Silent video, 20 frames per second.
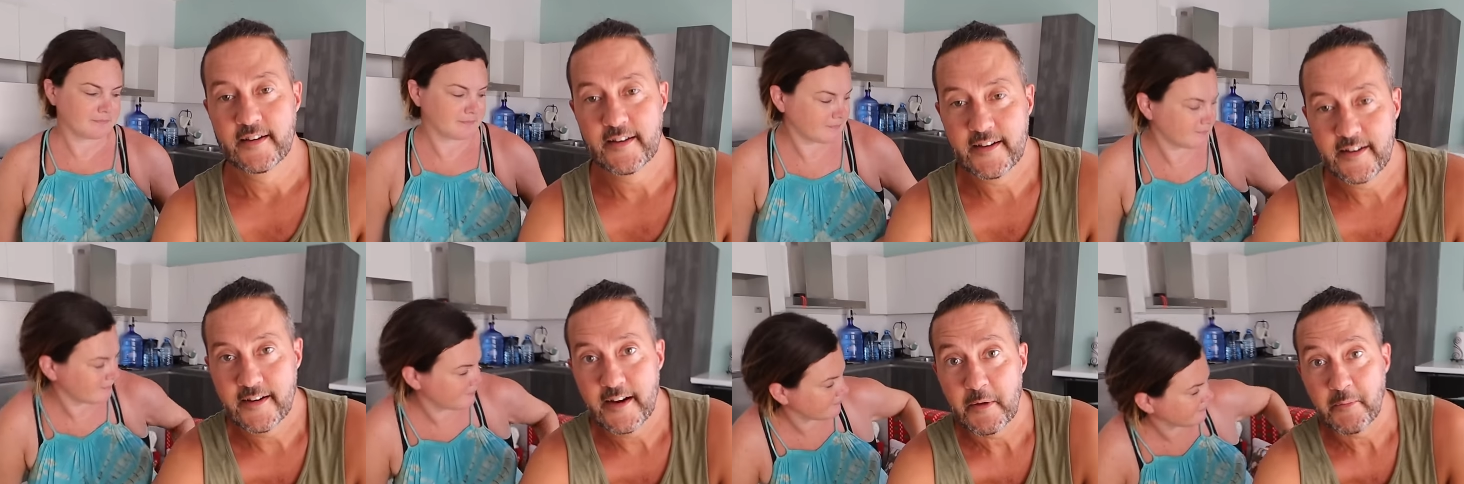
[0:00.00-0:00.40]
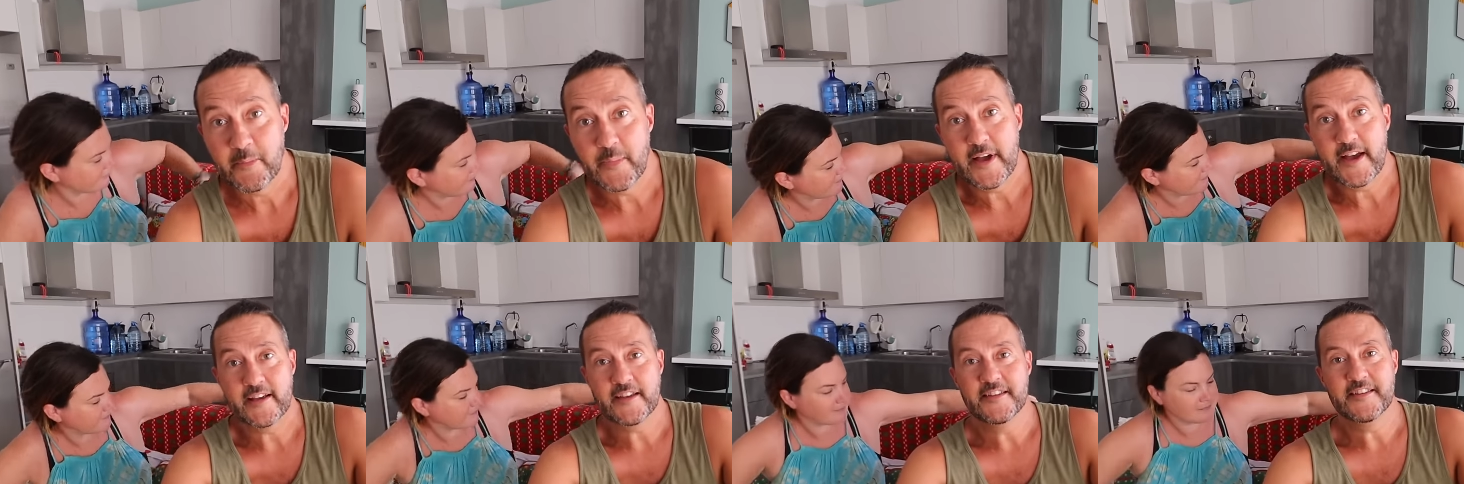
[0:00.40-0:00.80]
Speaker 1: All right,
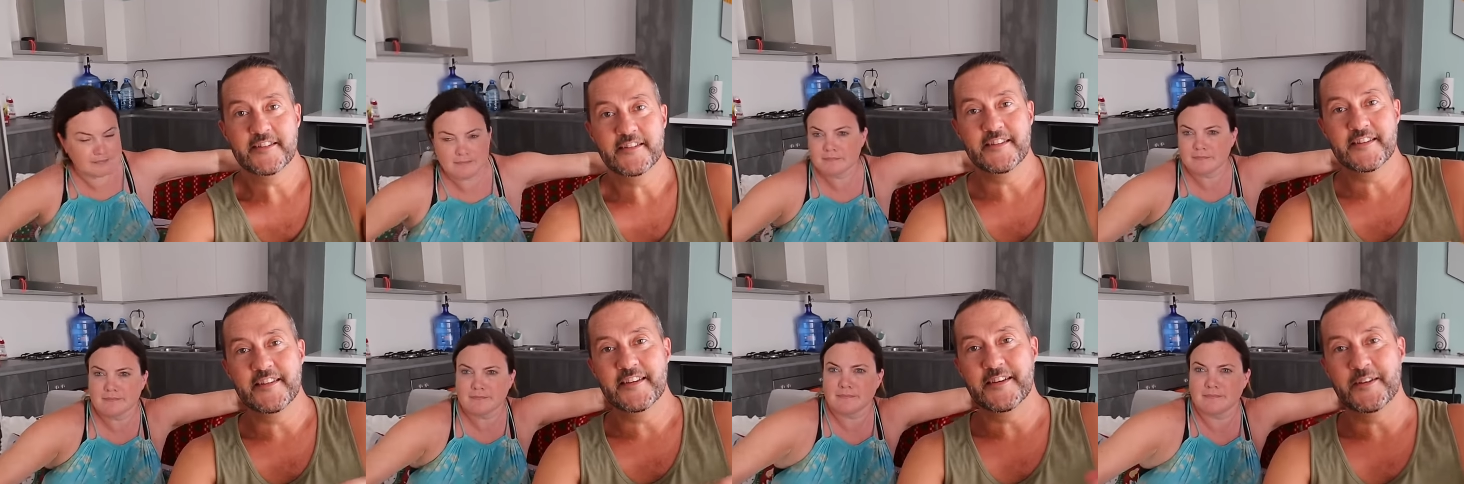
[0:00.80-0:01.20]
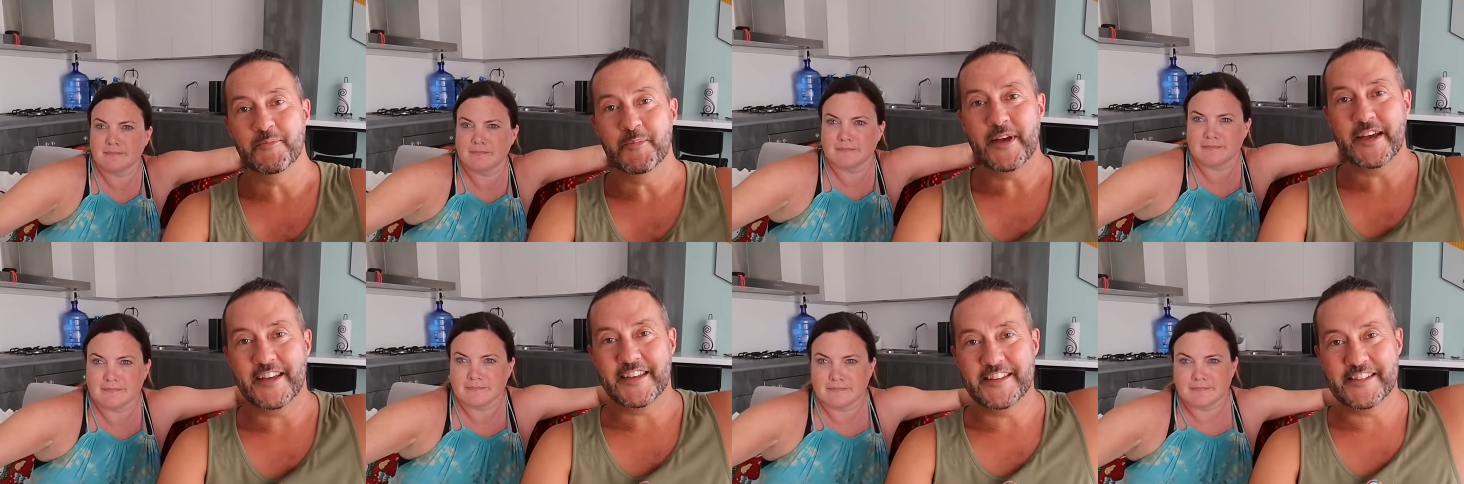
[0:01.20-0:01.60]
back in, uh,
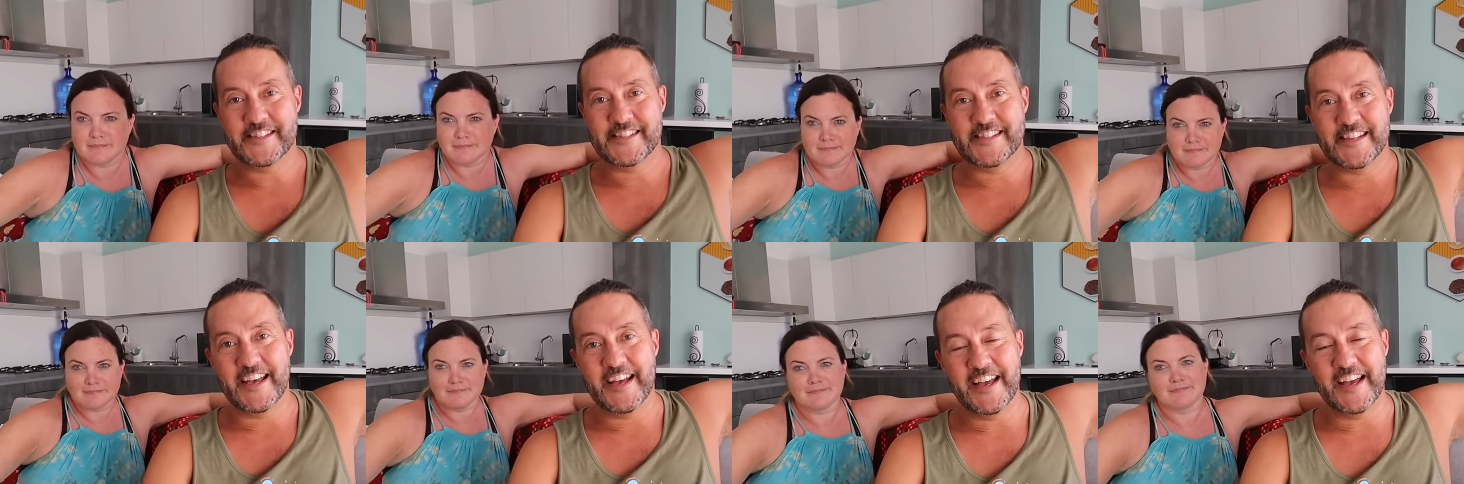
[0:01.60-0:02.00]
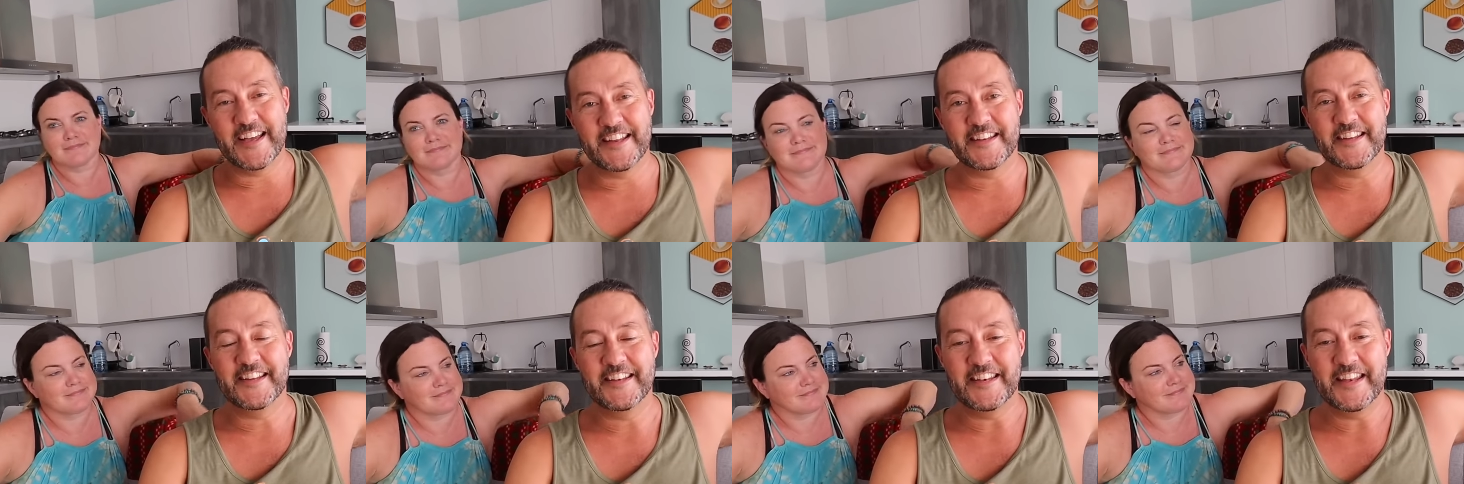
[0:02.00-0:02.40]
back
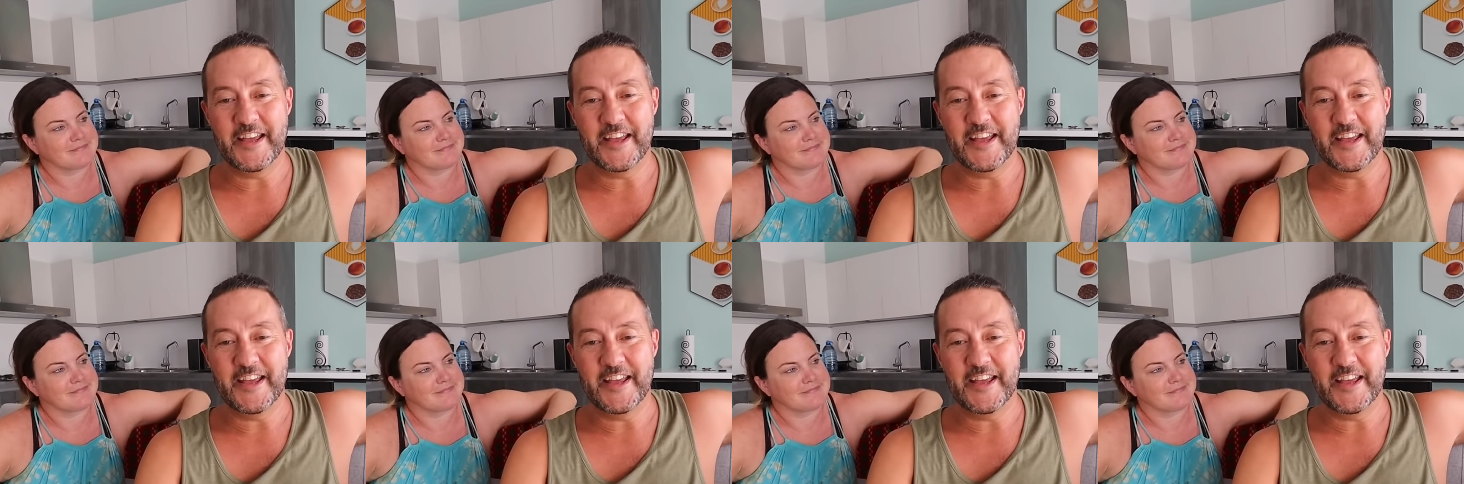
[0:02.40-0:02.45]
inside.